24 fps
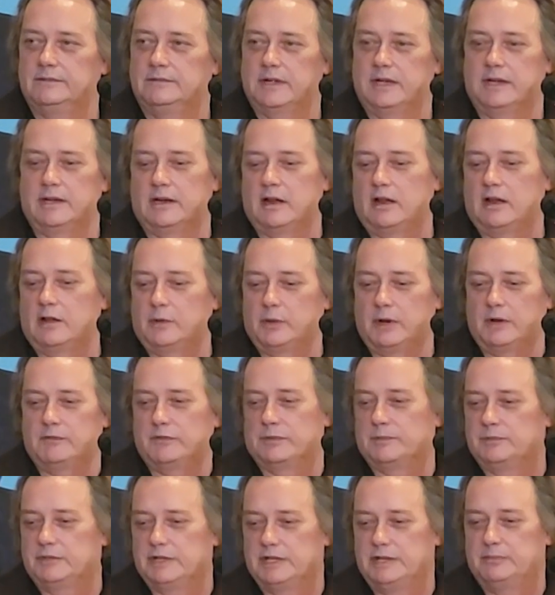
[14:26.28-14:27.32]
Like all the way
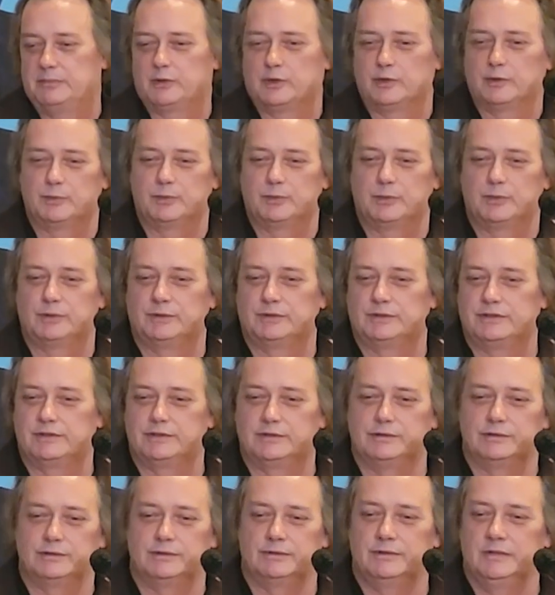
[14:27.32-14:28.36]
from Deep Purple
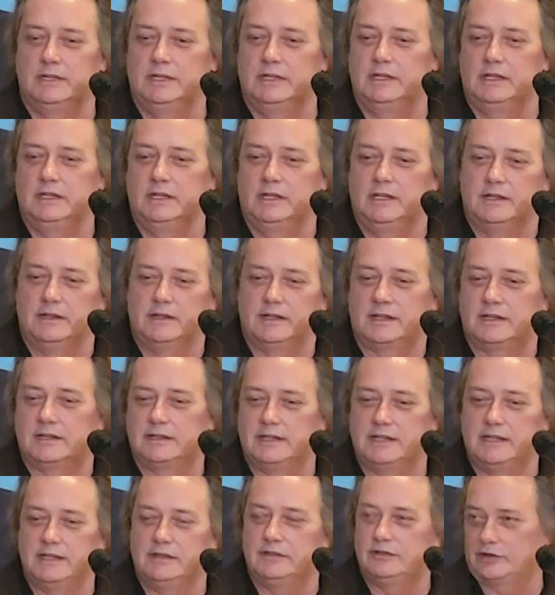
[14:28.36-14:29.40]
to the
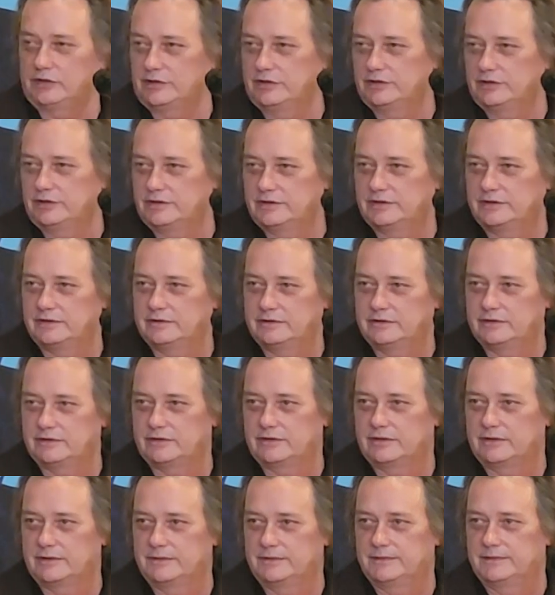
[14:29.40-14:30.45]
clean church
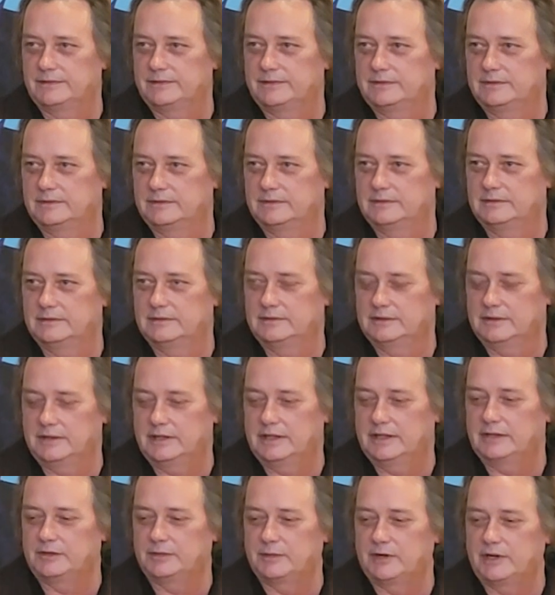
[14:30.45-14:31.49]
sort of
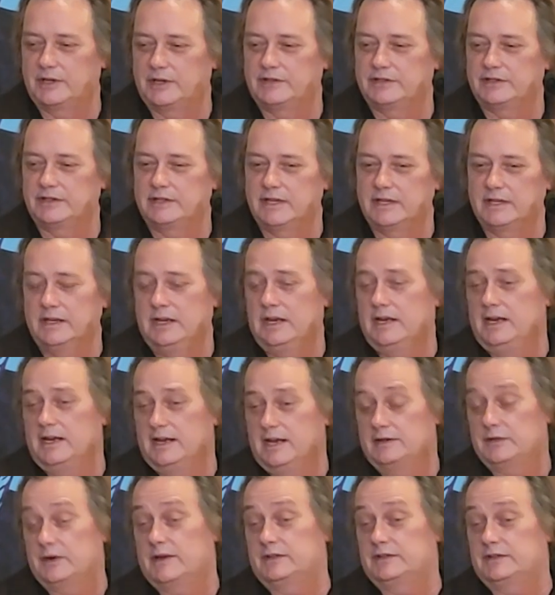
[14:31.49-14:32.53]
expression.
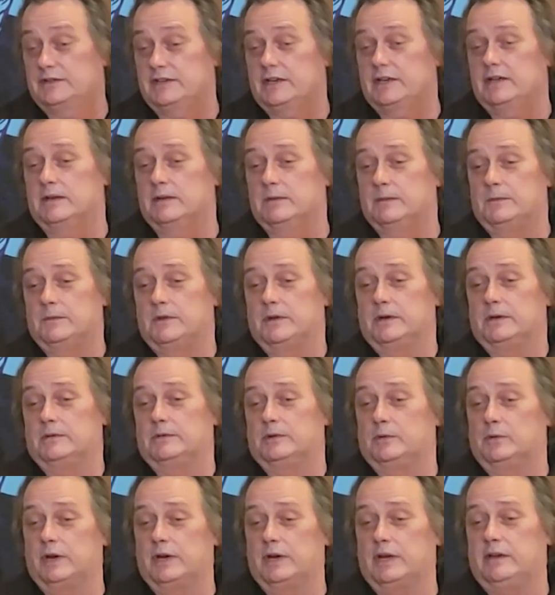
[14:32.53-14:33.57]
That's why I was saying
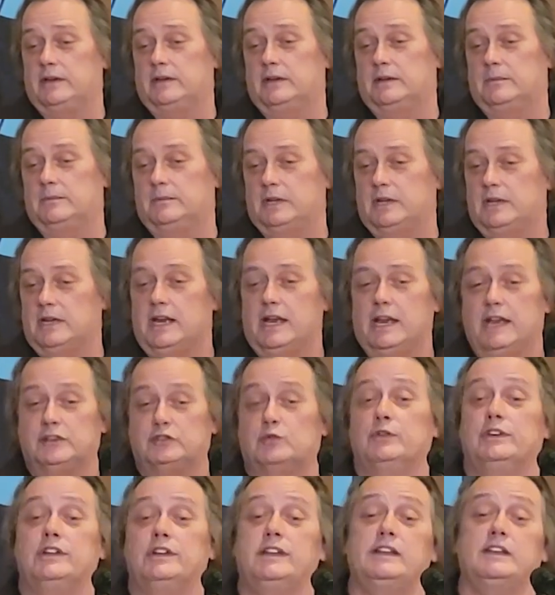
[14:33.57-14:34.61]
the way
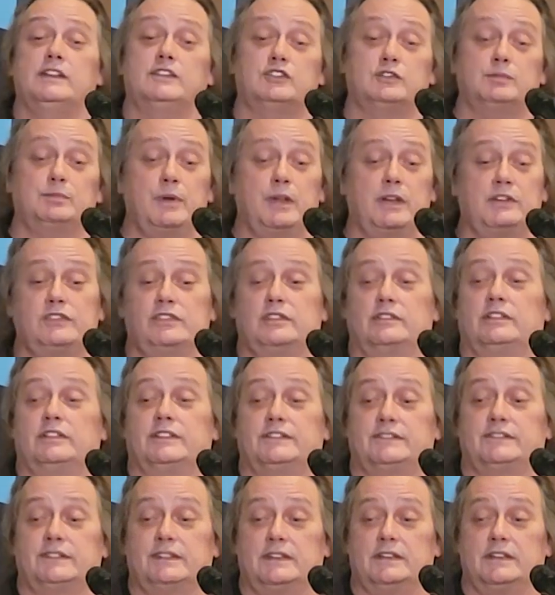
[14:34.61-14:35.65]
it's really a
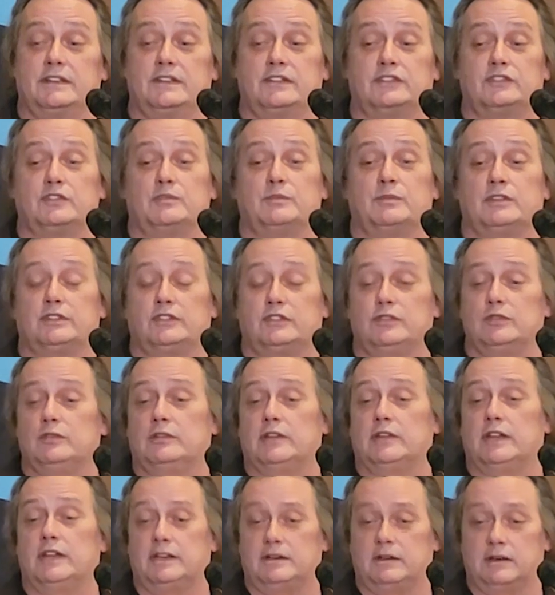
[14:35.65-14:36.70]
specialist instrument too.
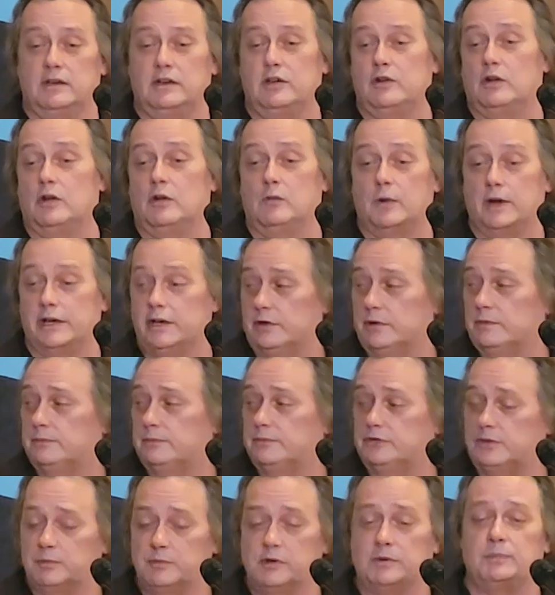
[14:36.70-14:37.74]
Like,
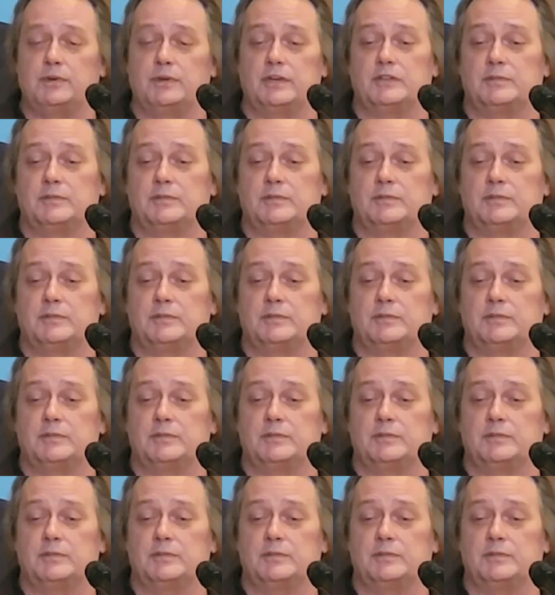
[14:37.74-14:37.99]
somebody plays